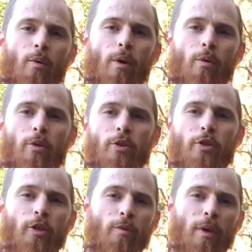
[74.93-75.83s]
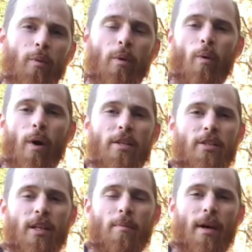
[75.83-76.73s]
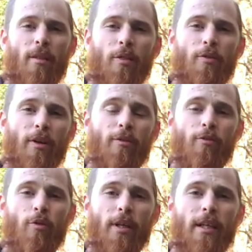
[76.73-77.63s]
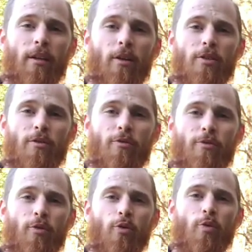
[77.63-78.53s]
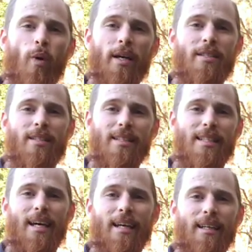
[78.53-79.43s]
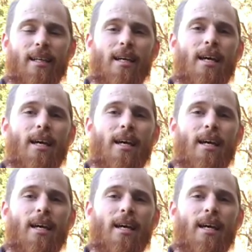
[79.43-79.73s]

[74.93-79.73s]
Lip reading: we were assuming we were wasting about 3-4 kilos of food waste a day.